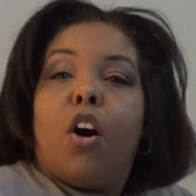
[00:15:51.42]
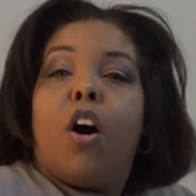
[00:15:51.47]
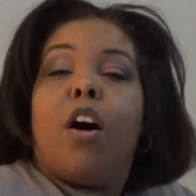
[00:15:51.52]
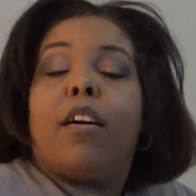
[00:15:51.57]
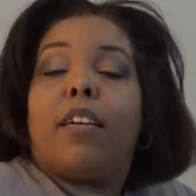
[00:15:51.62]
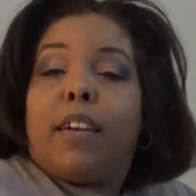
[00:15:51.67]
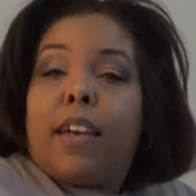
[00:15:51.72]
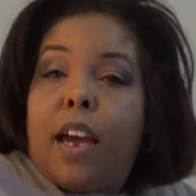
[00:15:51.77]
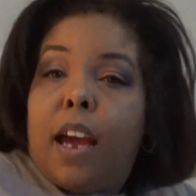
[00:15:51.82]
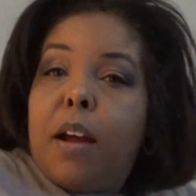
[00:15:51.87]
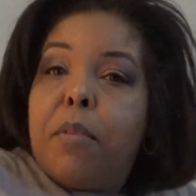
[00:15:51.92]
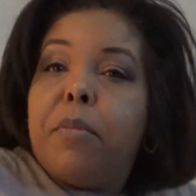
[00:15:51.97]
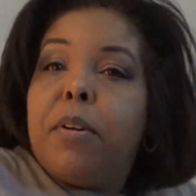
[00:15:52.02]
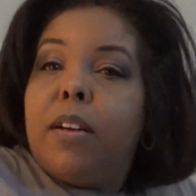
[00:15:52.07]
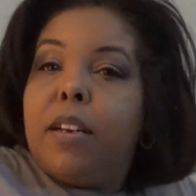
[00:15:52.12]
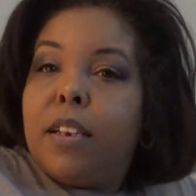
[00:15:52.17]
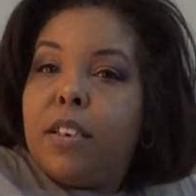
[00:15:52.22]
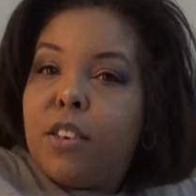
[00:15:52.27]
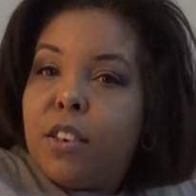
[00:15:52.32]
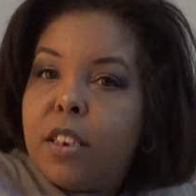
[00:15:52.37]
on
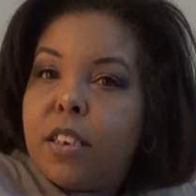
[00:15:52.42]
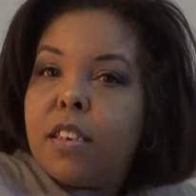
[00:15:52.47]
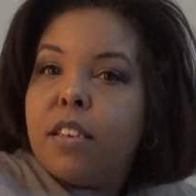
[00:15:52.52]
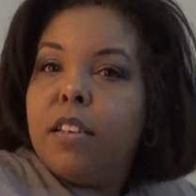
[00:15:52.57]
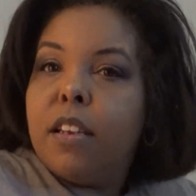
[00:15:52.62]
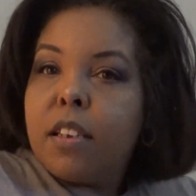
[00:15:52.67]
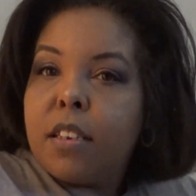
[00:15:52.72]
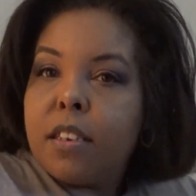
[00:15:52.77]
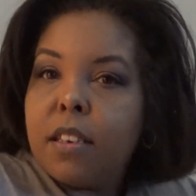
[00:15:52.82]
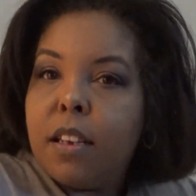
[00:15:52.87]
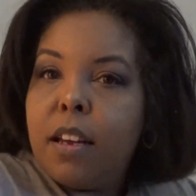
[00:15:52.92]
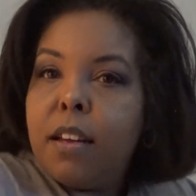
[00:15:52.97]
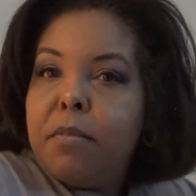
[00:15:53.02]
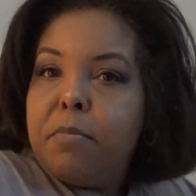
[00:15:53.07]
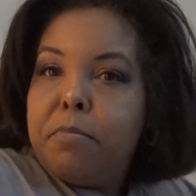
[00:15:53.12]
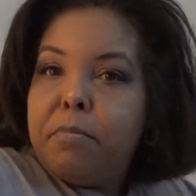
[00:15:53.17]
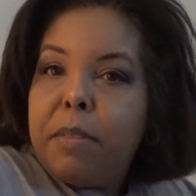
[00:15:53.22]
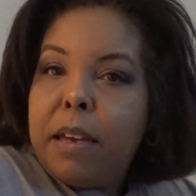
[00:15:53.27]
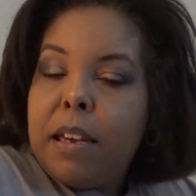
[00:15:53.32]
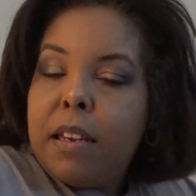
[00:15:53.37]
camera, it just looks
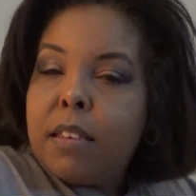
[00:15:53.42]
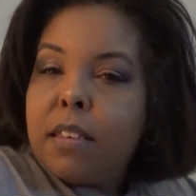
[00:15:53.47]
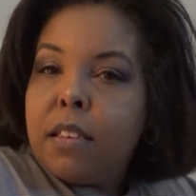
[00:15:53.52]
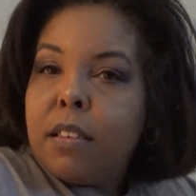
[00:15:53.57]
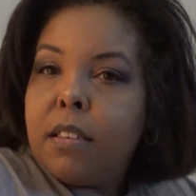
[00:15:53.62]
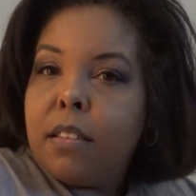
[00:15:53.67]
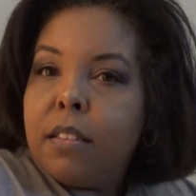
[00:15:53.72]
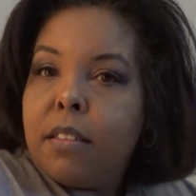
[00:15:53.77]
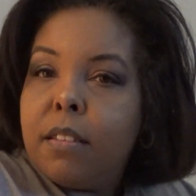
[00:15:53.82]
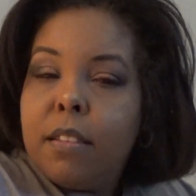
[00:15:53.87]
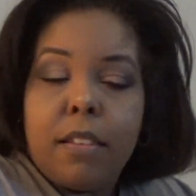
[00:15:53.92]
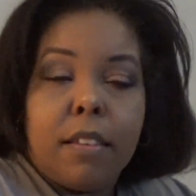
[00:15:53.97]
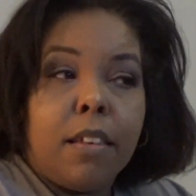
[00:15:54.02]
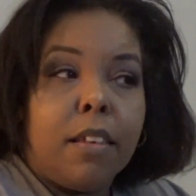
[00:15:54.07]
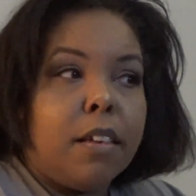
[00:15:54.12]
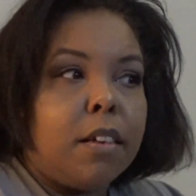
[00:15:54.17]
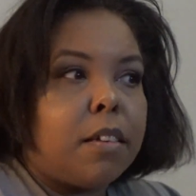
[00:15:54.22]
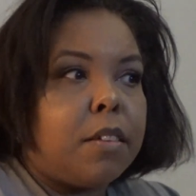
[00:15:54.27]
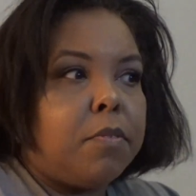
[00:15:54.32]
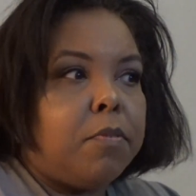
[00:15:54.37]
amazing.
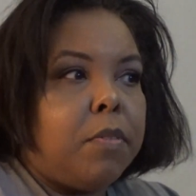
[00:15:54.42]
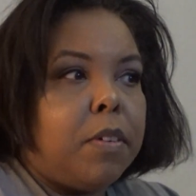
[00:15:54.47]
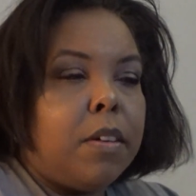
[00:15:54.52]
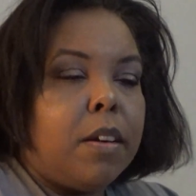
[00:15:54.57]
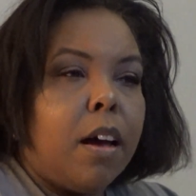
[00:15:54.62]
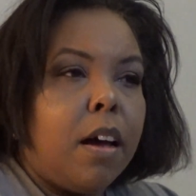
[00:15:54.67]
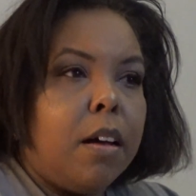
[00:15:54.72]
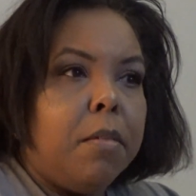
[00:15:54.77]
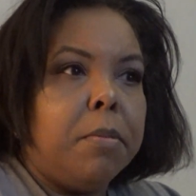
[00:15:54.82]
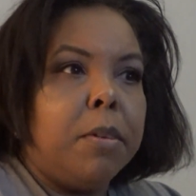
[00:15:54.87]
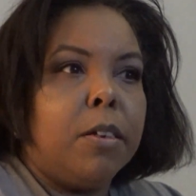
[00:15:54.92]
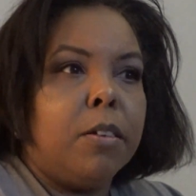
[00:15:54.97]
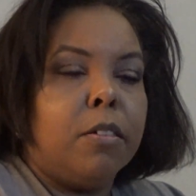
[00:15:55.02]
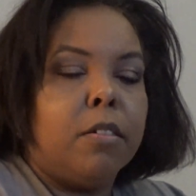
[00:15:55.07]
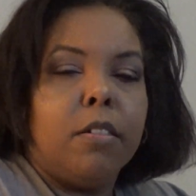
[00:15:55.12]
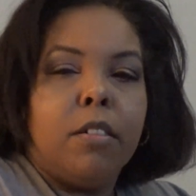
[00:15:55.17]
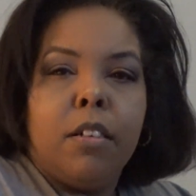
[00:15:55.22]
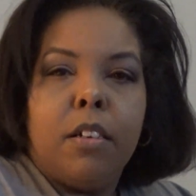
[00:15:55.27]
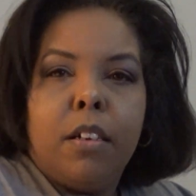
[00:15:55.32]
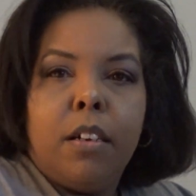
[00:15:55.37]
It looks
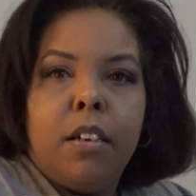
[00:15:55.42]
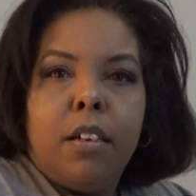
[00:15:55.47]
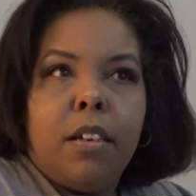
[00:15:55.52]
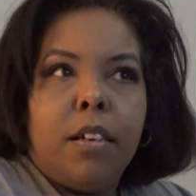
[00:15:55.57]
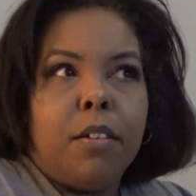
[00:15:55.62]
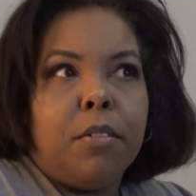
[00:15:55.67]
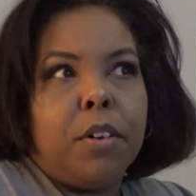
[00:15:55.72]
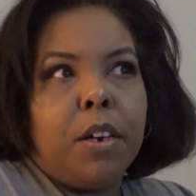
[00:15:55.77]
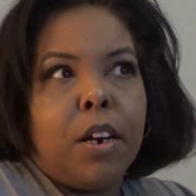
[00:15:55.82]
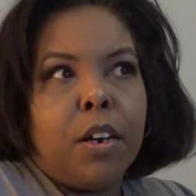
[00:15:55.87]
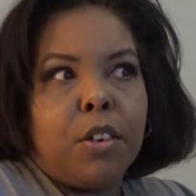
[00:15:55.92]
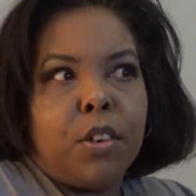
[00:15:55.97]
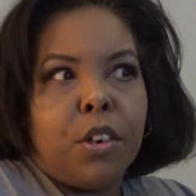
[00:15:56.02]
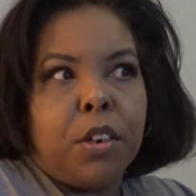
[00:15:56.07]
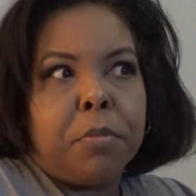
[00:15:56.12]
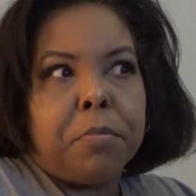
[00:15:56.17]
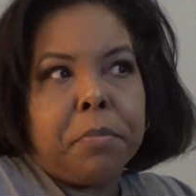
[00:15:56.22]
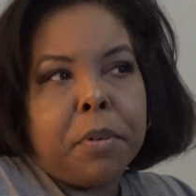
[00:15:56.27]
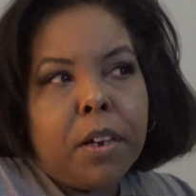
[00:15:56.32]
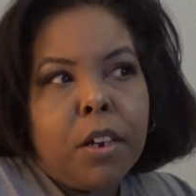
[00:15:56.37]
phenomenal. And when I
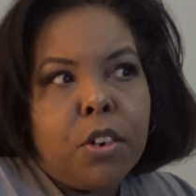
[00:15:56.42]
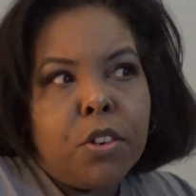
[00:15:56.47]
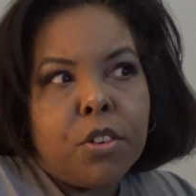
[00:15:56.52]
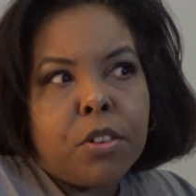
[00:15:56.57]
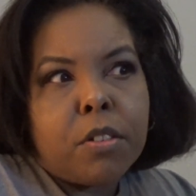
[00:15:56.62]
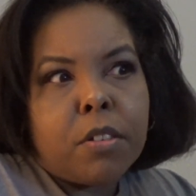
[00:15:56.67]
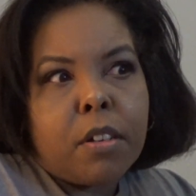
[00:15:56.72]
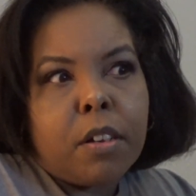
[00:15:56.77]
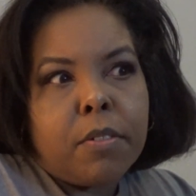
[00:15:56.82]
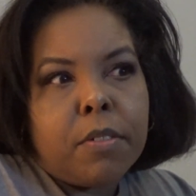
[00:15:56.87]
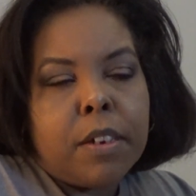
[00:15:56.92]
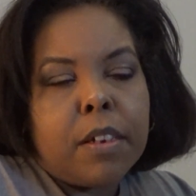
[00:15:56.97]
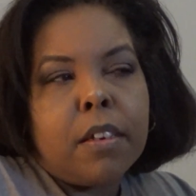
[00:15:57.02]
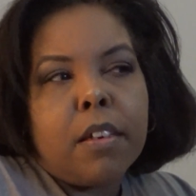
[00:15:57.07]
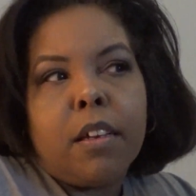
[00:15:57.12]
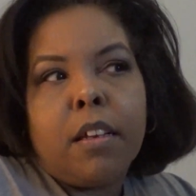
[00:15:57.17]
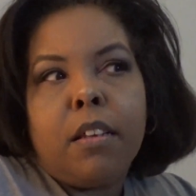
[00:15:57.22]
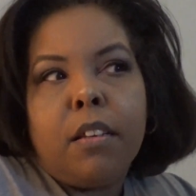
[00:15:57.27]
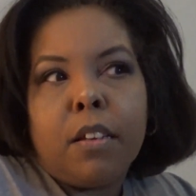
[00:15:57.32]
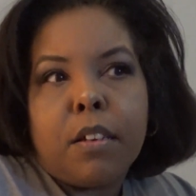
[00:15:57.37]
took pictures of it,
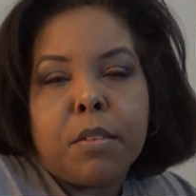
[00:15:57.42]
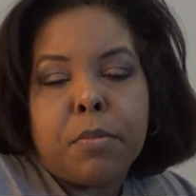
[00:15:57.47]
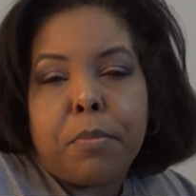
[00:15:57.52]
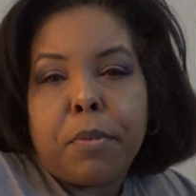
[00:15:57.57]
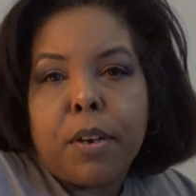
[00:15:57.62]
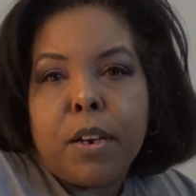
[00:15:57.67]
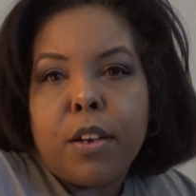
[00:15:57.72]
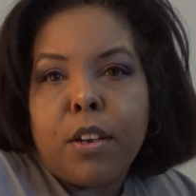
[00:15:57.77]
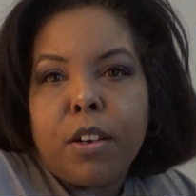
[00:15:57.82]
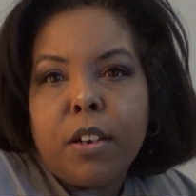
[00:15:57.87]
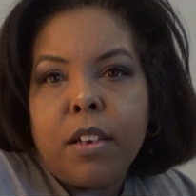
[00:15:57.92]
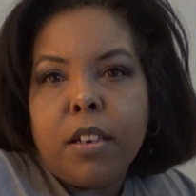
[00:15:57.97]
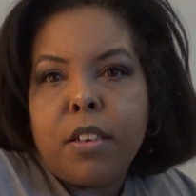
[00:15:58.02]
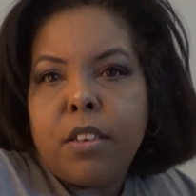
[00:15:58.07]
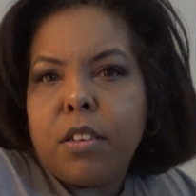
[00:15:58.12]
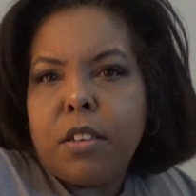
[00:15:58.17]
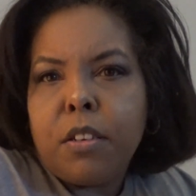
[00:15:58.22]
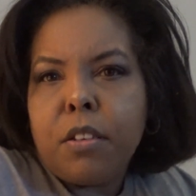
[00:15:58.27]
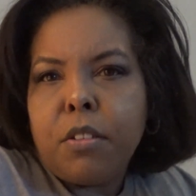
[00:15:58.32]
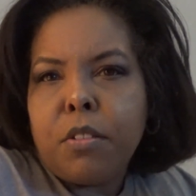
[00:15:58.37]
it looks pretty good
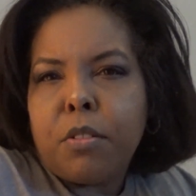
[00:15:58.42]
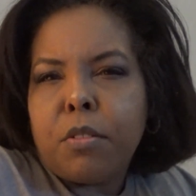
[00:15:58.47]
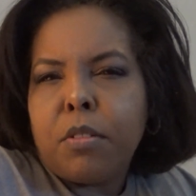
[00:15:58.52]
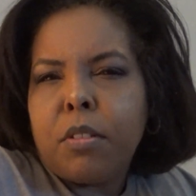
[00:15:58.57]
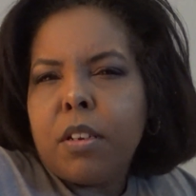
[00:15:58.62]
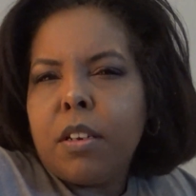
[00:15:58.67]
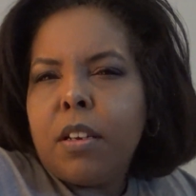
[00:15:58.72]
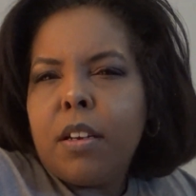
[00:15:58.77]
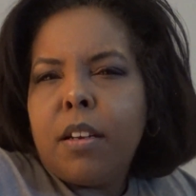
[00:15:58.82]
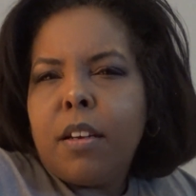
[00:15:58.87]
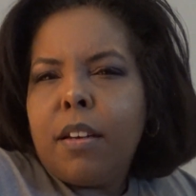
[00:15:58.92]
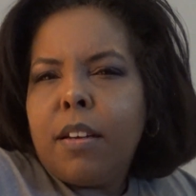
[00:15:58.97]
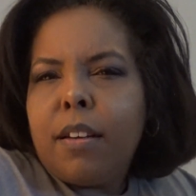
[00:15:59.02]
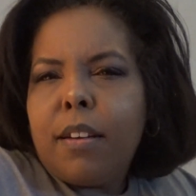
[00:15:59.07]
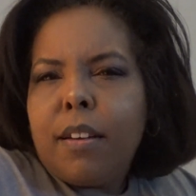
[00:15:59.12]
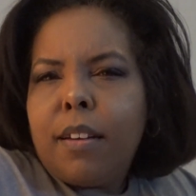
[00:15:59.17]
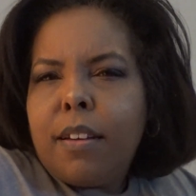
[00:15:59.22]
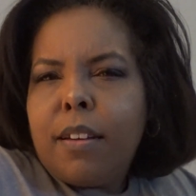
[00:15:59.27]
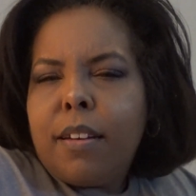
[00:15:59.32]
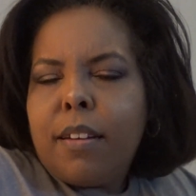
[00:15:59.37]
too.
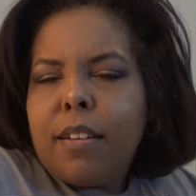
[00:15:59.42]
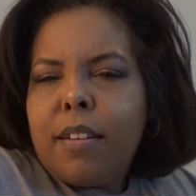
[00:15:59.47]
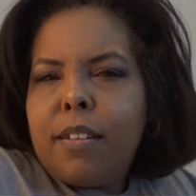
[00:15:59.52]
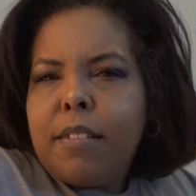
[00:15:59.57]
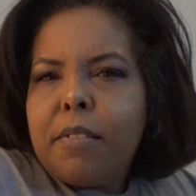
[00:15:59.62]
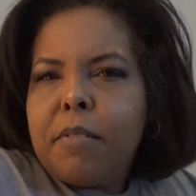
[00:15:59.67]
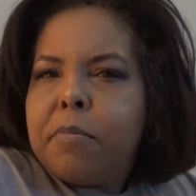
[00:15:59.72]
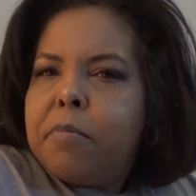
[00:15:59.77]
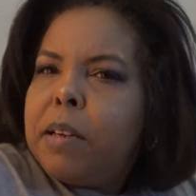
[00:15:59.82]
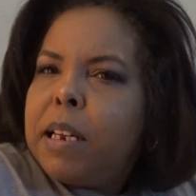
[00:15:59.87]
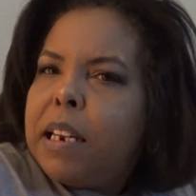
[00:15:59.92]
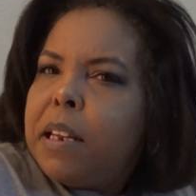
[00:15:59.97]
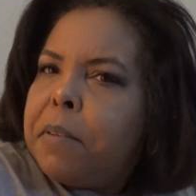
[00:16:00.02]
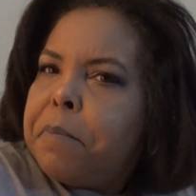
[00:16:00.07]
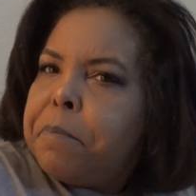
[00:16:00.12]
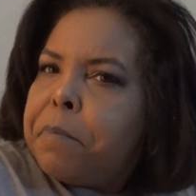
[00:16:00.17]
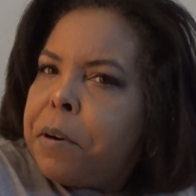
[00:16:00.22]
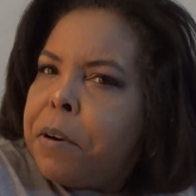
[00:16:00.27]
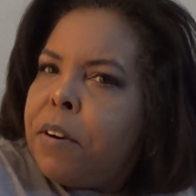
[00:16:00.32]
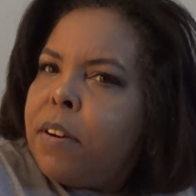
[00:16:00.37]
But
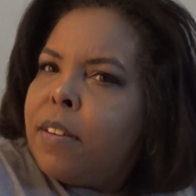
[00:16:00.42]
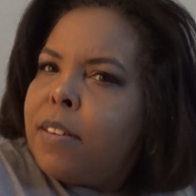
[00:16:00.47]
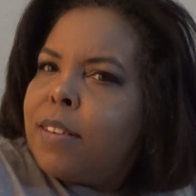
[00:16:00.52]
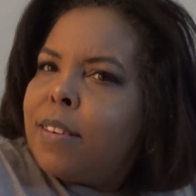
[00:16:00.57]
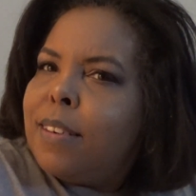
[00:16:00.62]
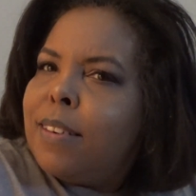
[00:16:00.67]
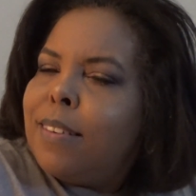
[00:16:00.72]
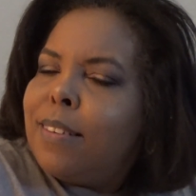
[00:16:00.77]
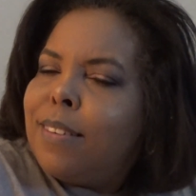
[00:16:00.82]
in person,